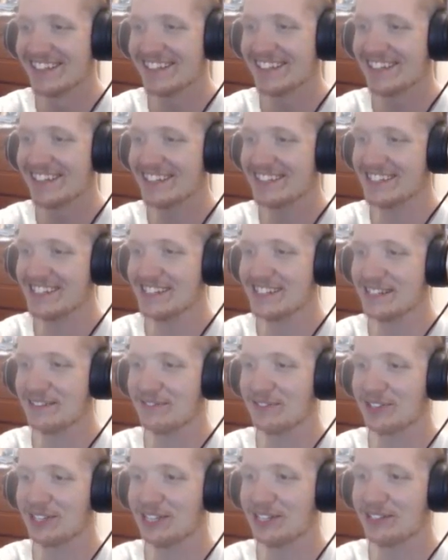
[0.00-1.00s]
It's easy
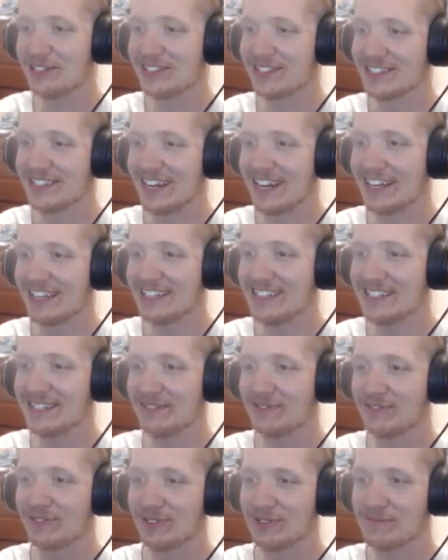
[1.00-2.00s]
for you. It's not easy
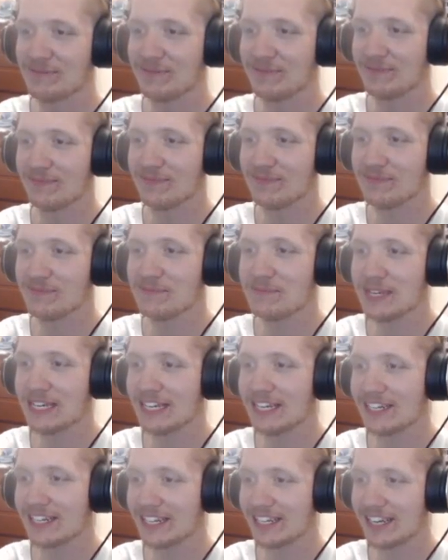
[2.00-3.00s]
for me
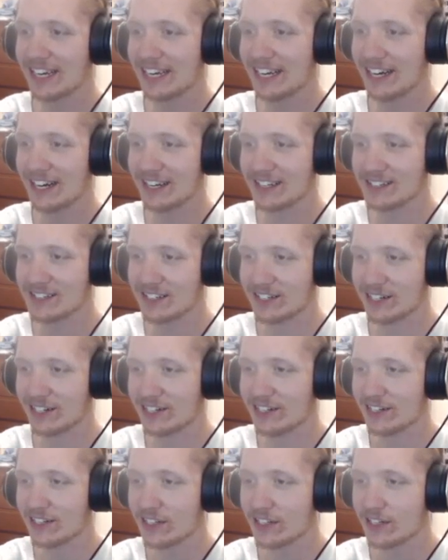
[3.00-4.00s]
and Chaos here.
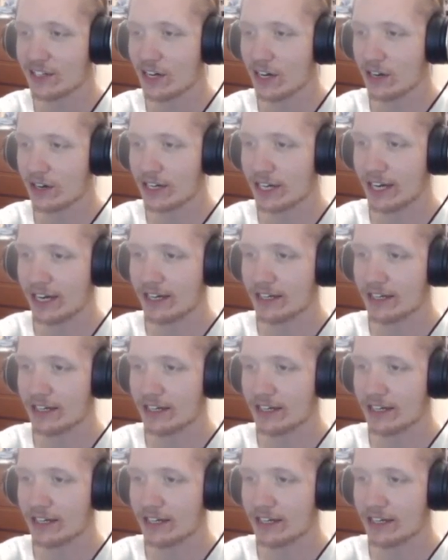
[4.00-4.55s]
Okay.